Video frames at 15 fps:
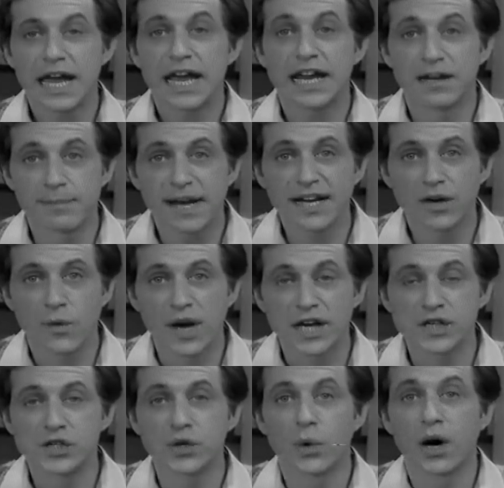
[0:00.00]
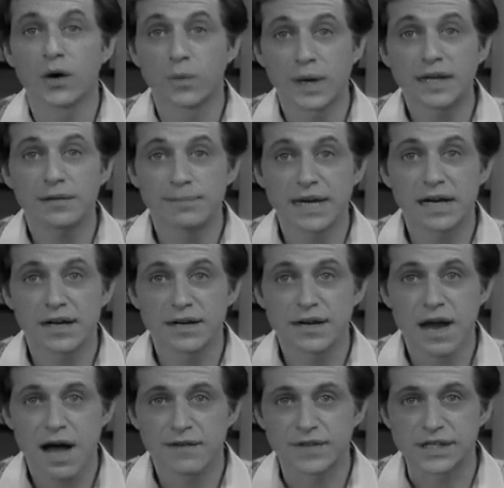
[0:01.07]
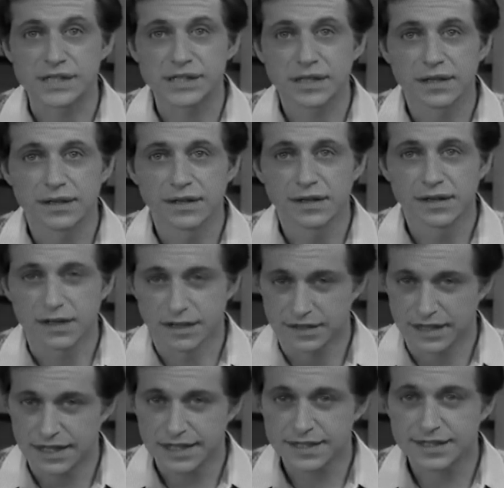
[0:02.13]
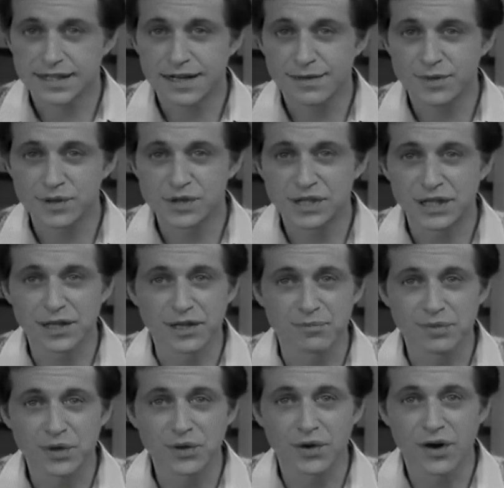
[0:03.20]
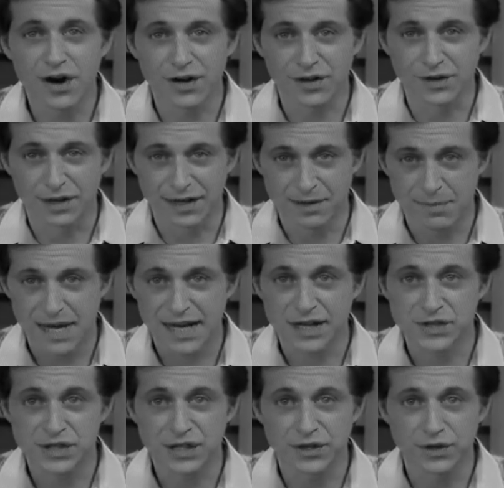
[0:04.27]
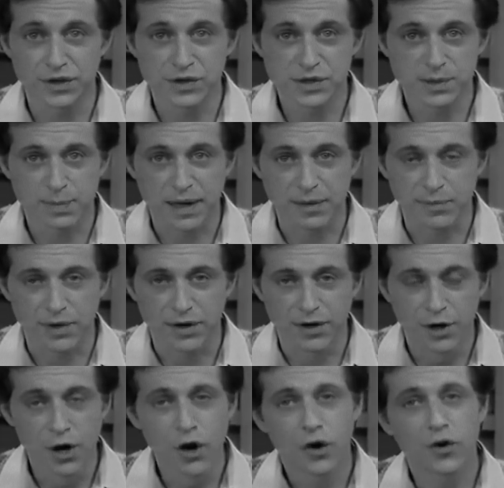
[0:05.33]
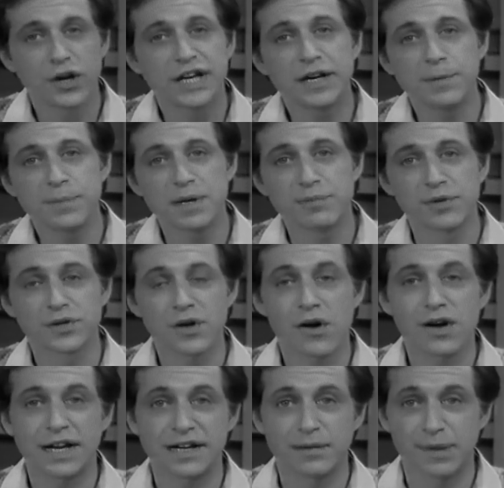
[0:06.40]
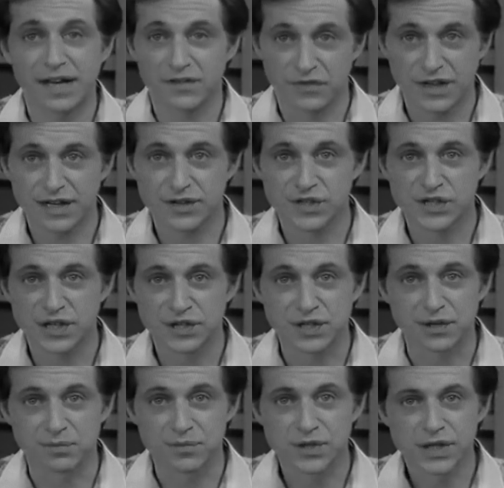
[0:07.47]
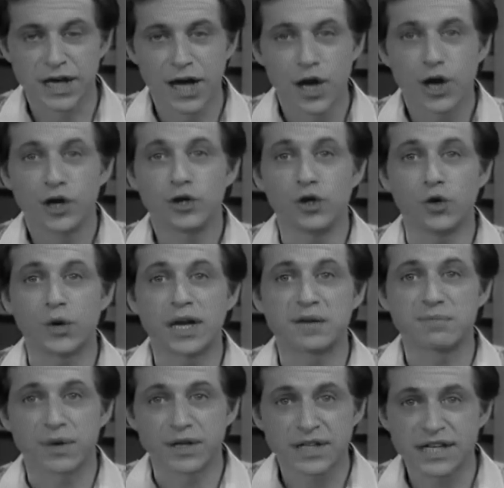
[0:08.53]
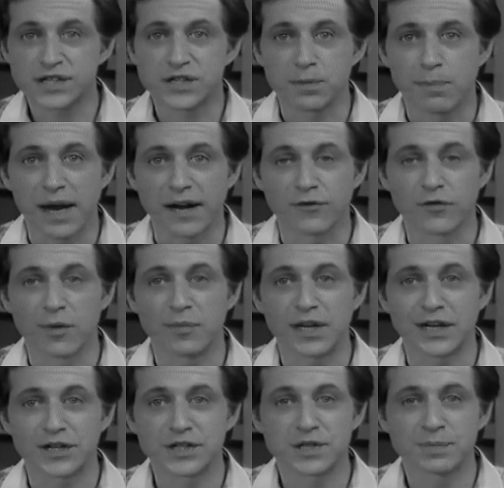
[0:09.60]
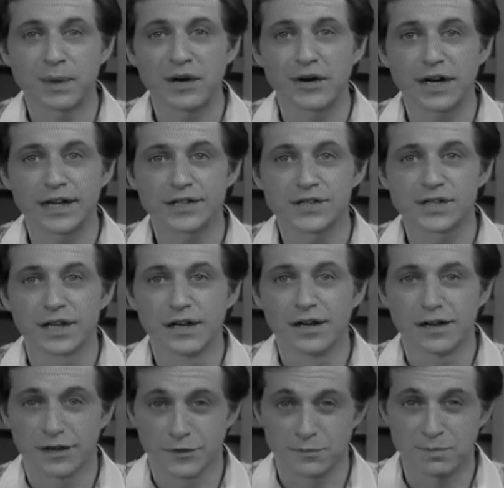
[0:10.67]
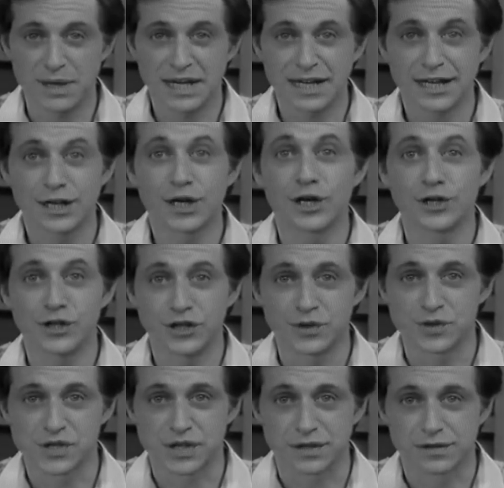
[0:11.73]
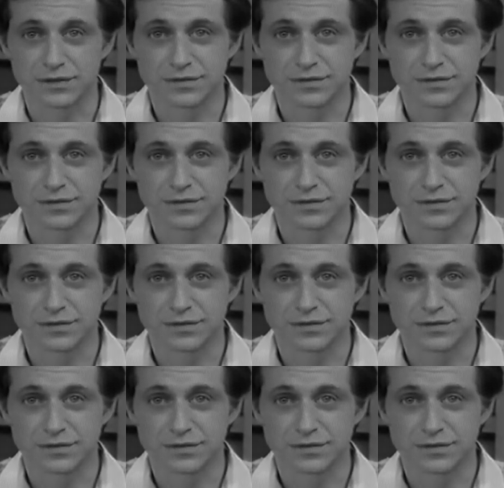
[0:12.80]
In many ways, you are well beyond novice. And the next time you see a computer article in a magazine or newspaper, or hear people talking about their systems, you can participate from the experience of being a user.